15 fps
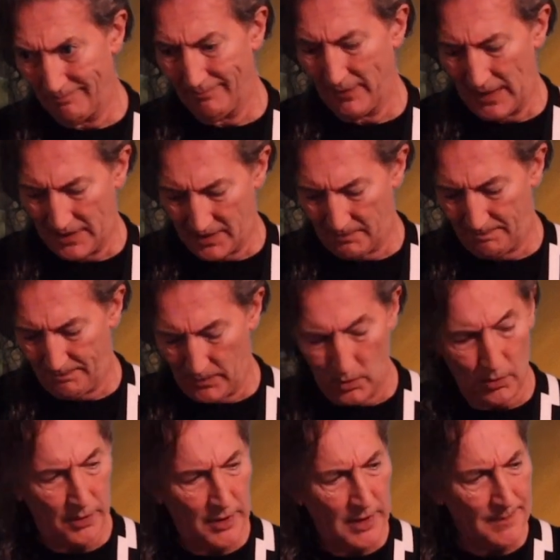Last
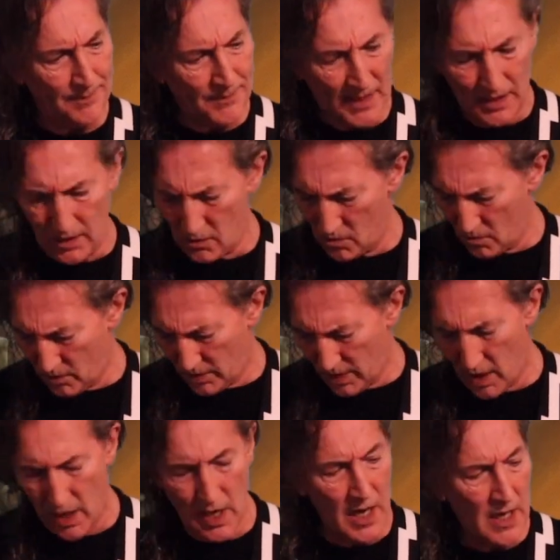all night.
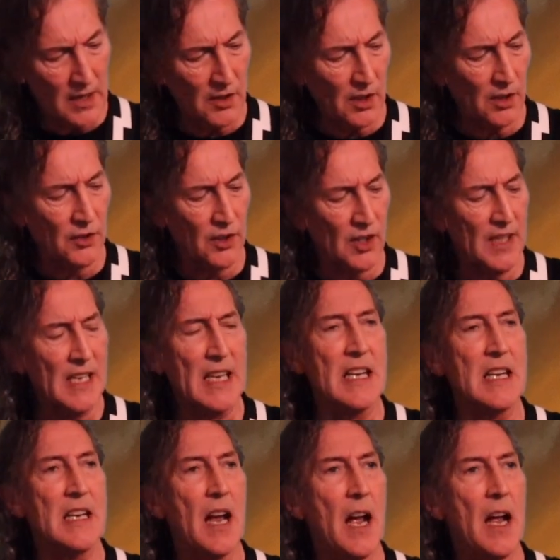Okay, and onto the
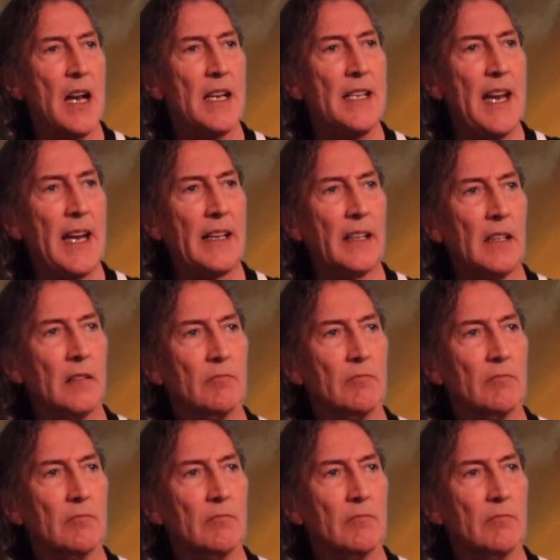neck.